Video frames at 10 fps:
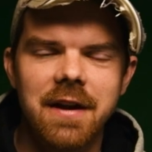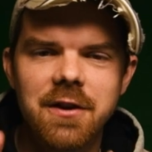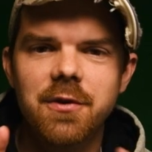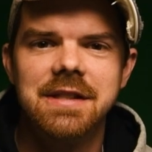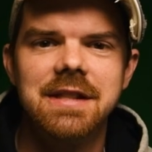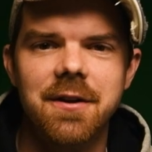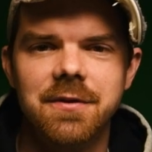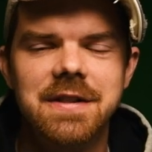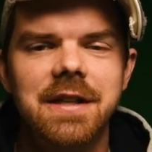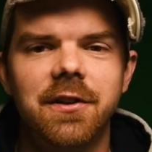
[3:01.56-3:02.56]
I know it
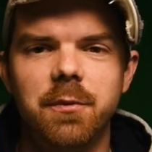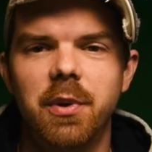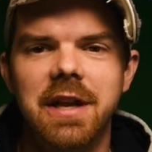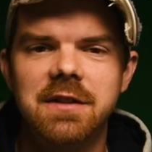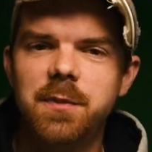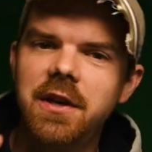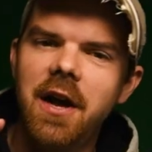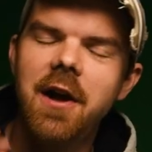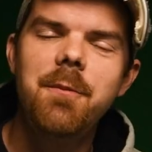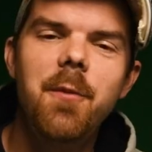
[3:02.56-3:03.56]
sounds silly, but it's
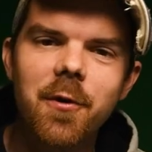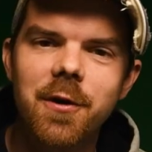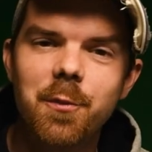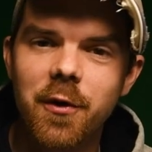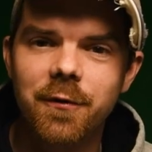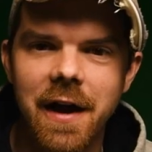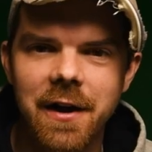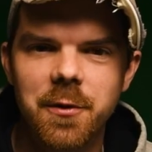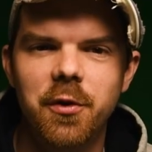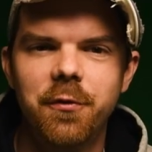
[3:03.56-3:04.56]
become more and more
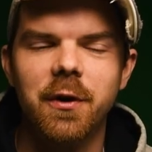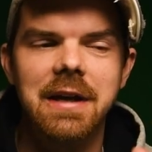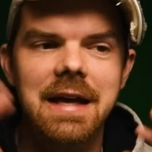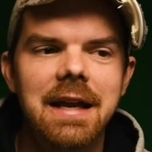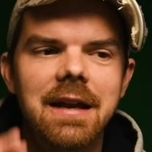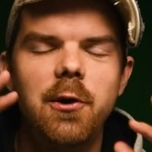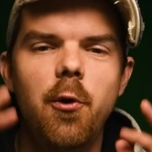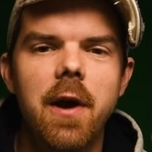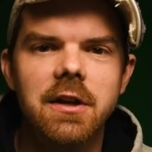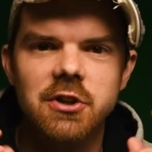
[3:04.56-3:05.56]
valuable for getting
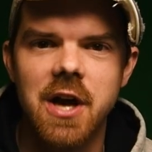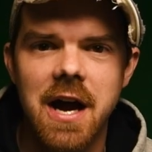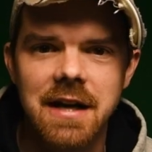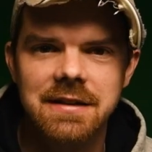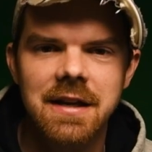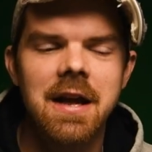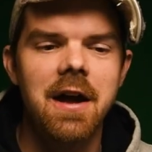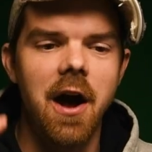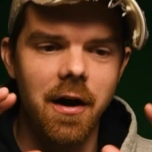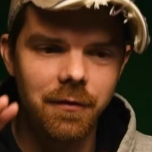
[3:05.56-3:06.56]
quick shots
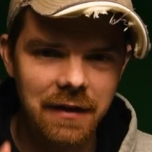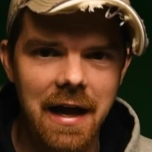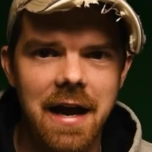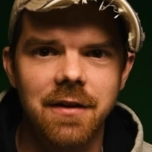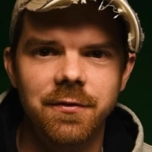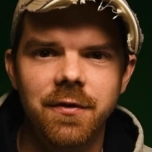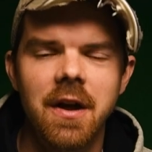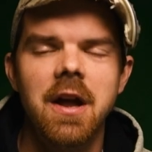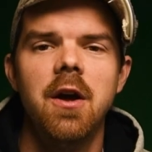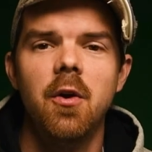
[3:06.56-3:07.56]
of life
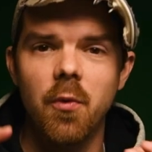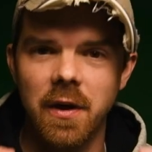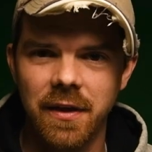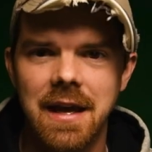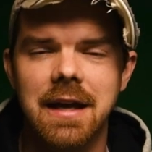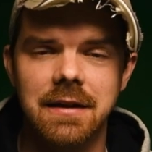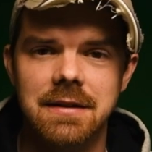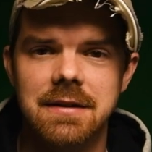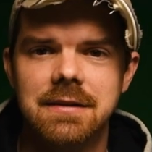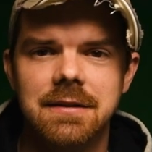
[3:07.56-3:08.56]
with
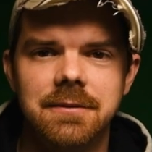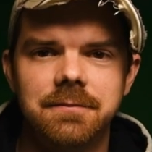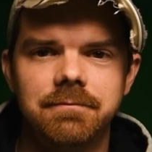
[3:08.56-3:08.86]
kids.